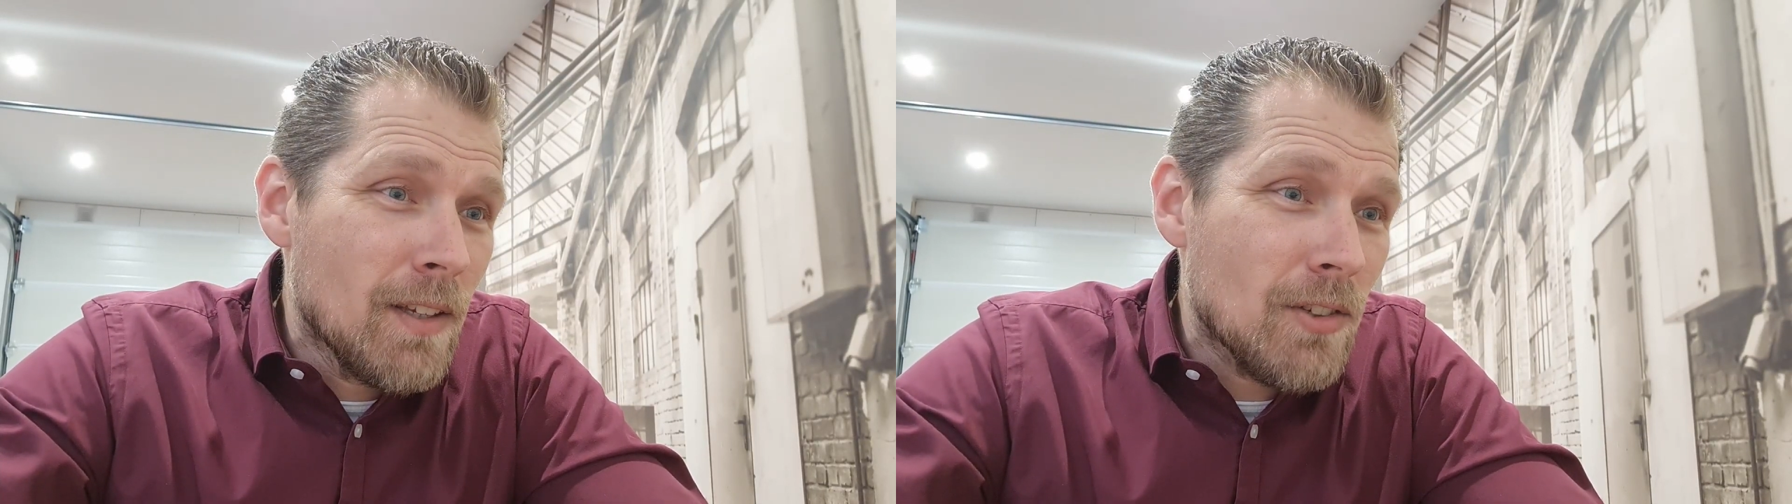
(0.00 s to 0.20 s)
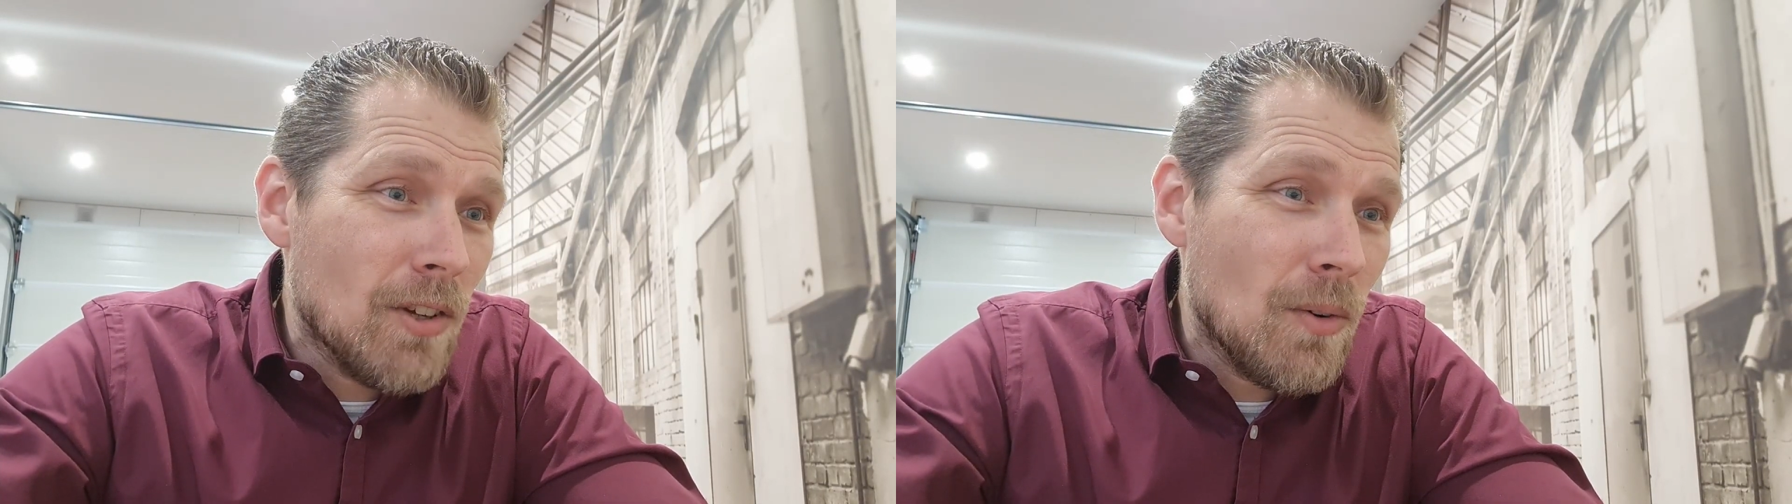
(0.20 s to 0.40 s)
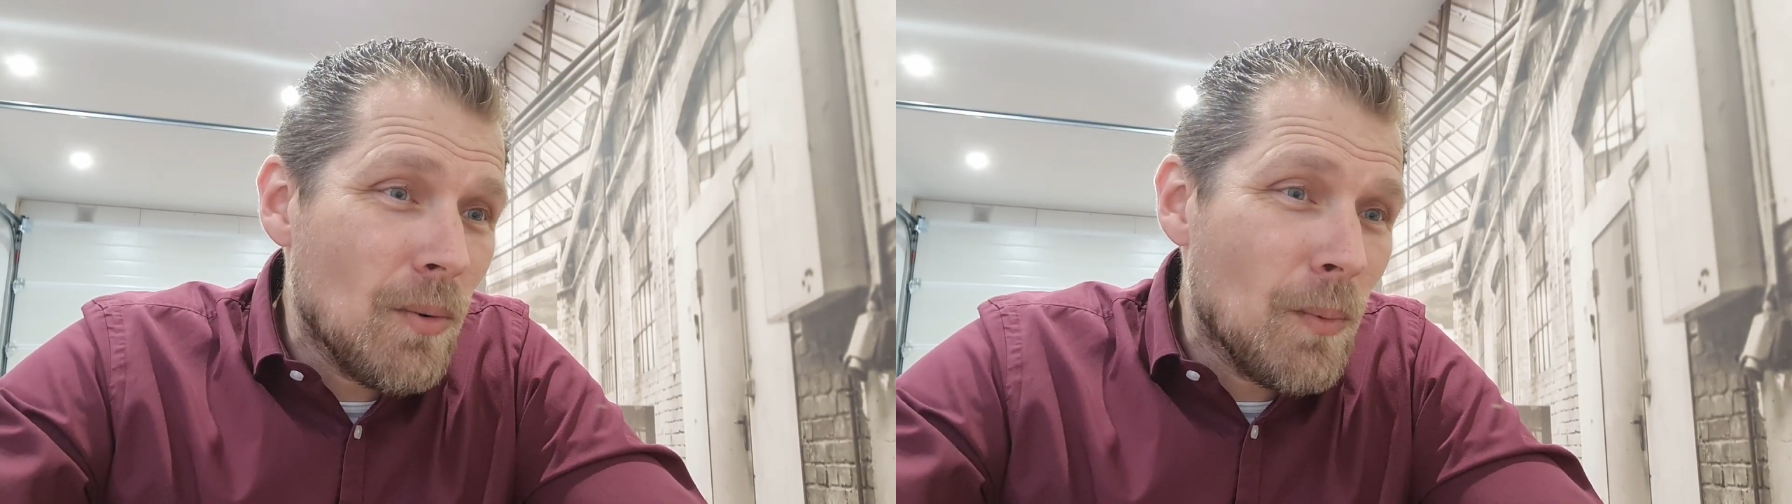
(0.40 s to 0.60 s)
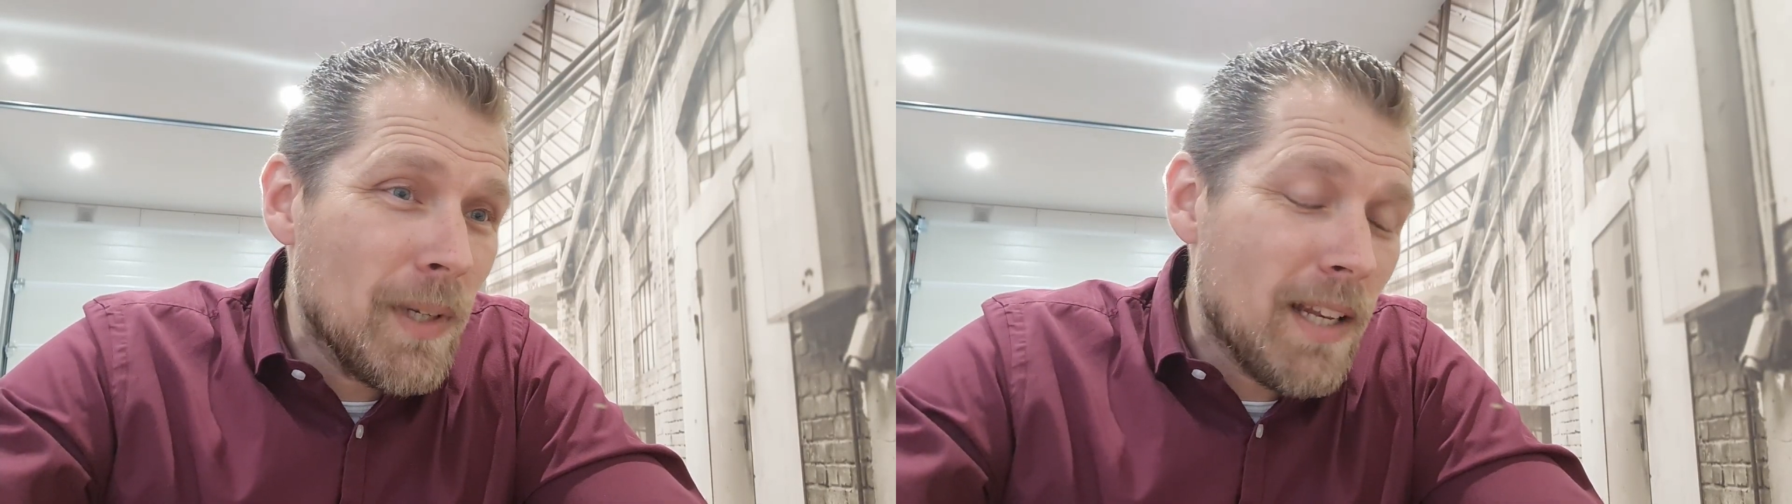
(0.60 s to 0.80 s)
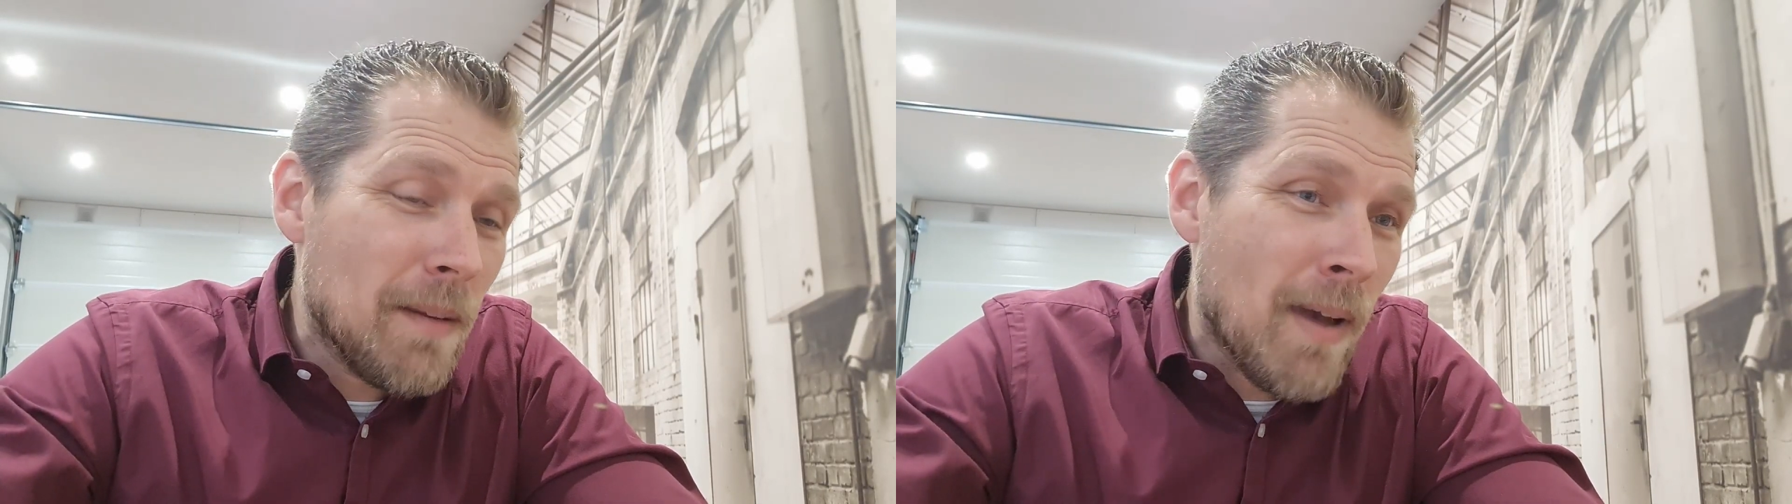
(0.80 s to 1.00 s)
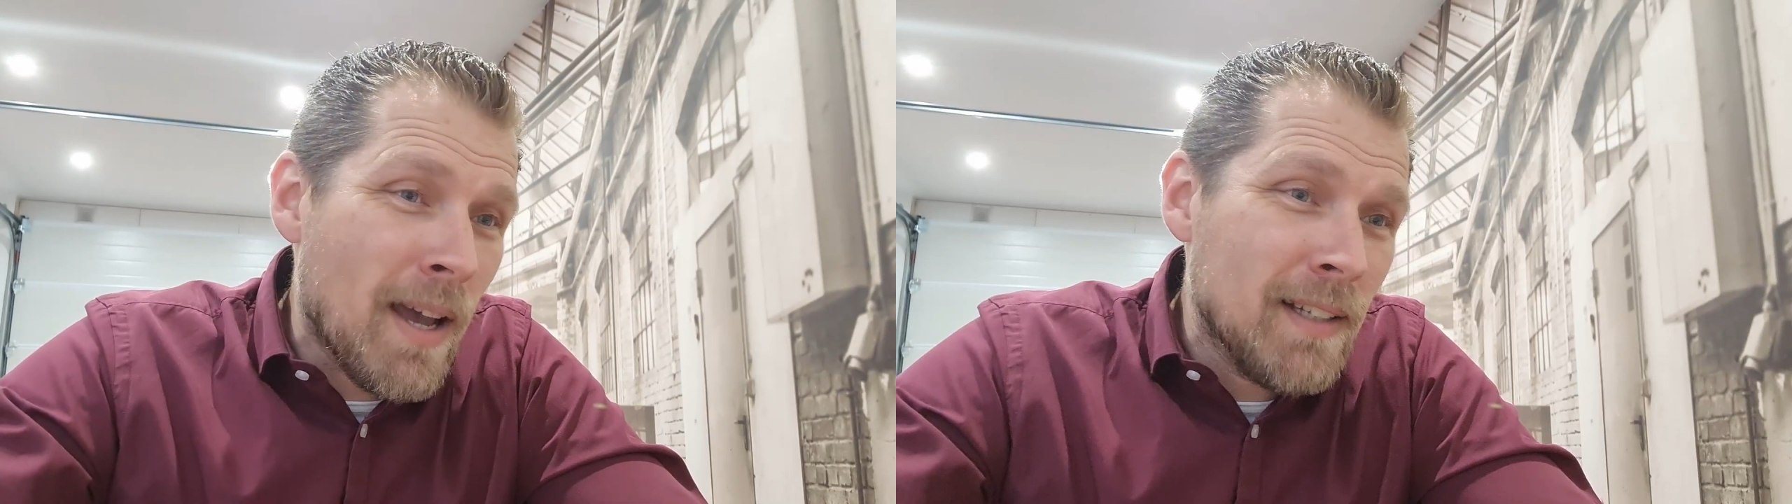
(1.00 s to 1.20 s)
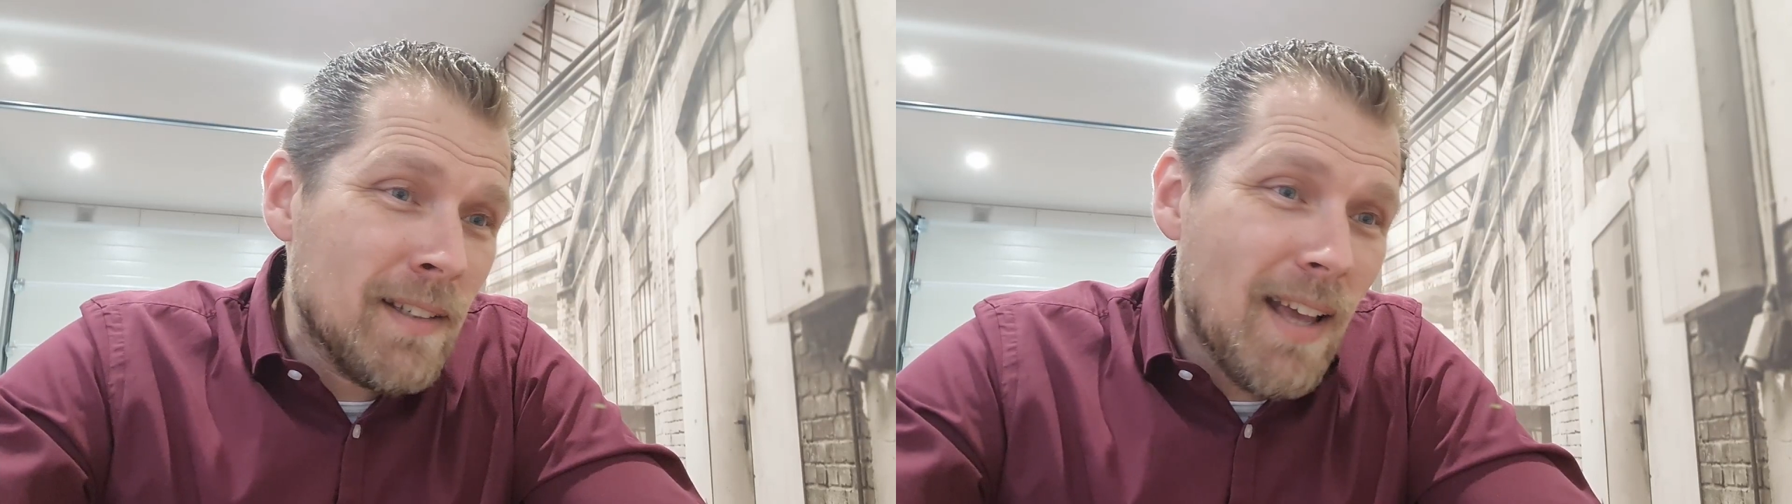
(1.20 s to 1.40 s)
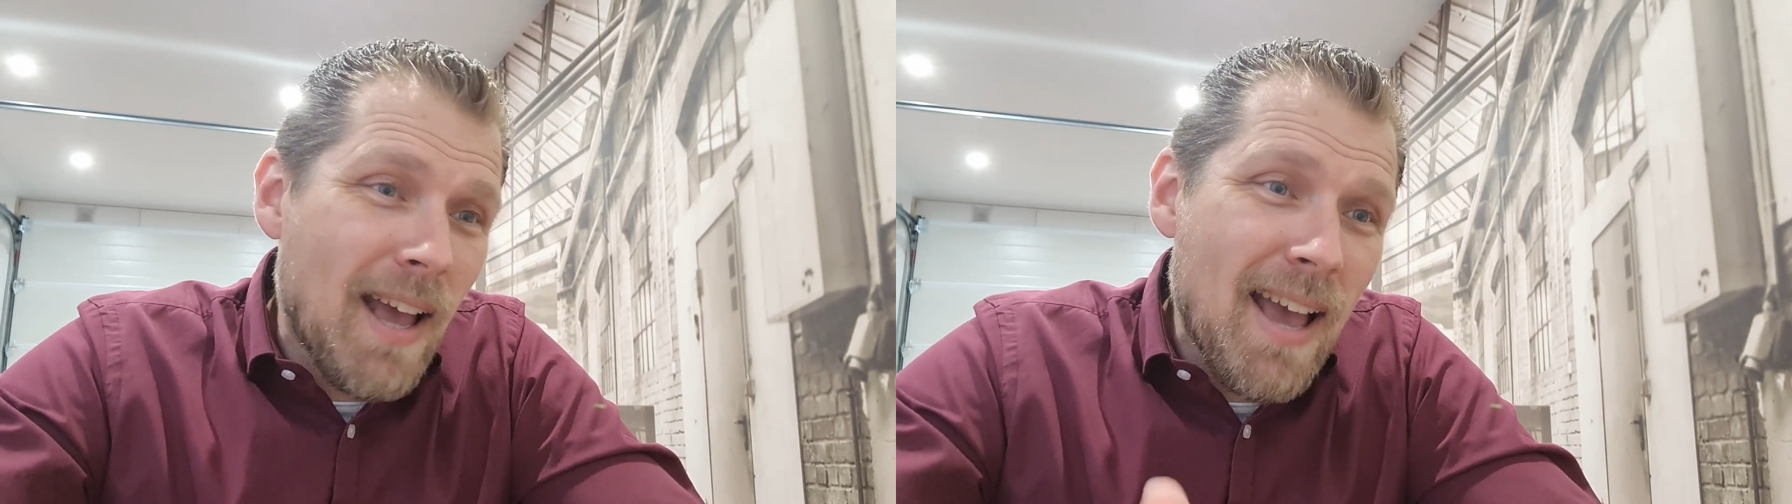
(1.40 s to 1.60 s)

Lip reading: So with that in mind,